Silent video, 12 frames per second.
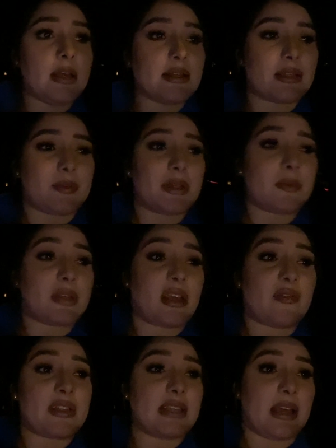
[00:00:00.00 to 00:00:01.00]
sometimes I
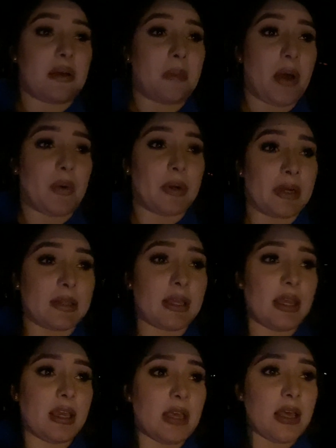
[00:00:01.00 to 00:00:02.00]
even take them out
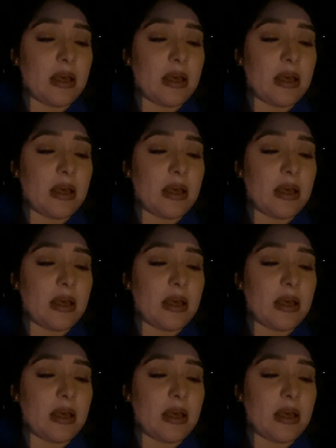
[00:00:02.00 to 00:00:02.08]
early